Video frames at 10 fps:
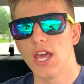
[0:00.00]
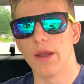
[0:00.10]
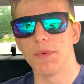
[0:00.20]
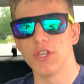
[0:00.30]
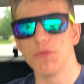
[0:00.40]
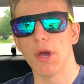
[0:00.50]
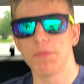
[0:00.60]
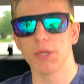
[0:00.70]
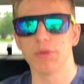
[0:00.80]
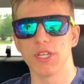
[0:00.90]
And I mean, you
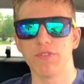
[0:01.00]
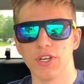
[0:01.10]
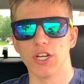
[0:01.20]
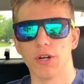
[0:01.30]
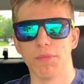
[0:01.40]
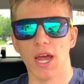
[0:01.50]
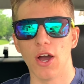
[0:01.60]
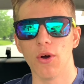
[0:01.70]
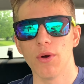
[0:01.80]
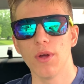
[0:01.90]
might be able to even hear them
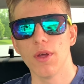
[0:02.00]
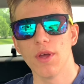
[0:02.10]
now,